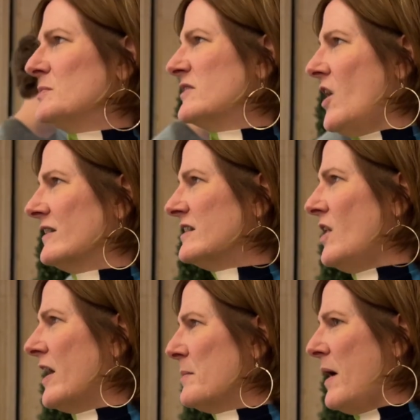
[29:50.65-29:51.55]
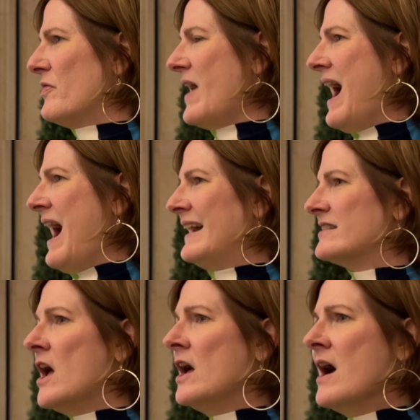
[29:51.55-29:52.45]
We talked a lot about that.
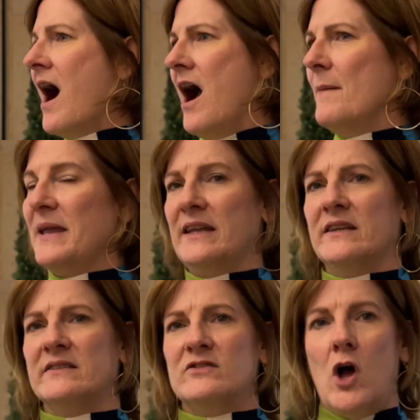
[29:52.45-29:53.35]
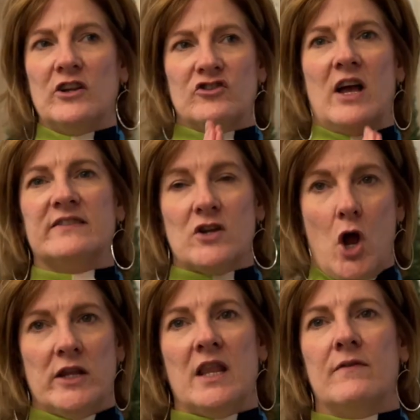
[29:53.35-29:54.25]
It is not just
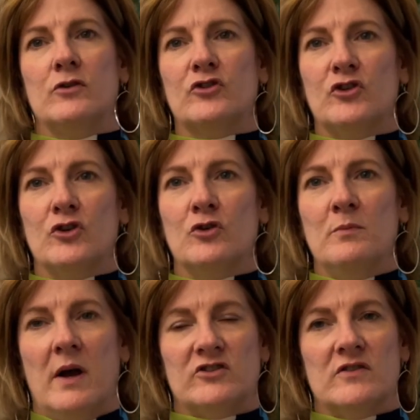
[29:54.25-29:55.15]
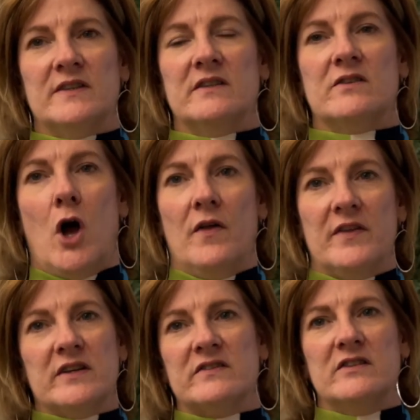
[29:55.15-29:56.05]
on level 2, much of it is on the
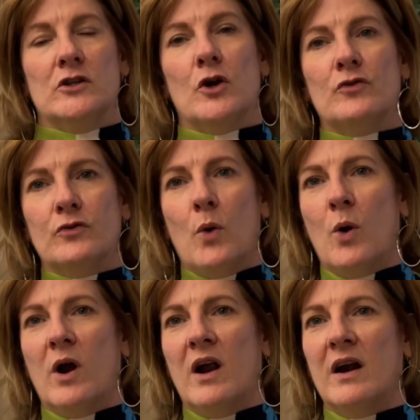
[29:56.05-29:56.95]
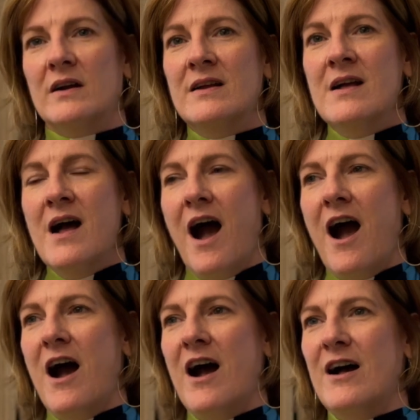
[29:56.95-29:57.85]
casino floor.
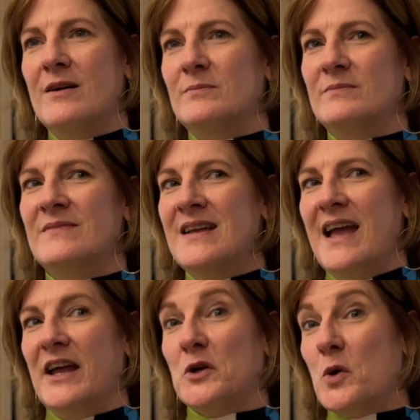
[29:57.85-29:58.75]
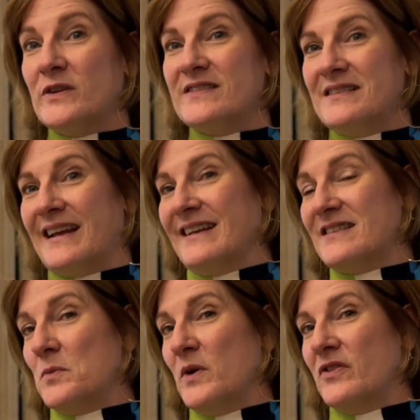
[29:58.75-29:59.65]
And of course, like I
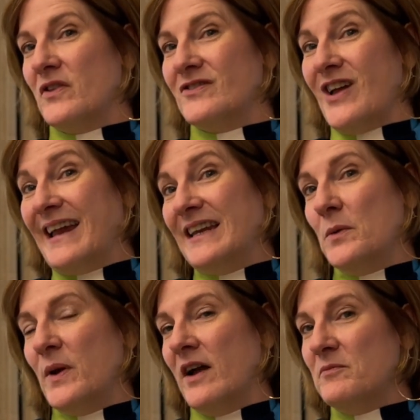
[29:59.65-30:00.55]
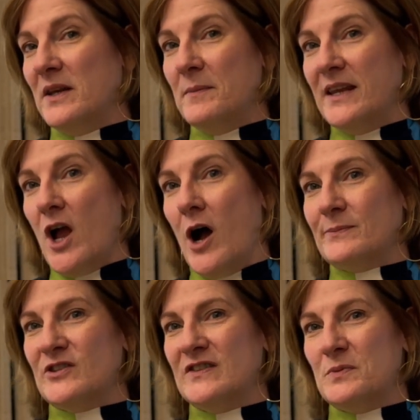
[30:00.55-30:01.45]
said, with dining, we have many, many
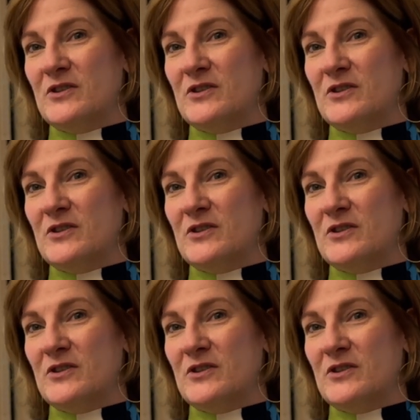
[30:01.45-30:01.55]
options.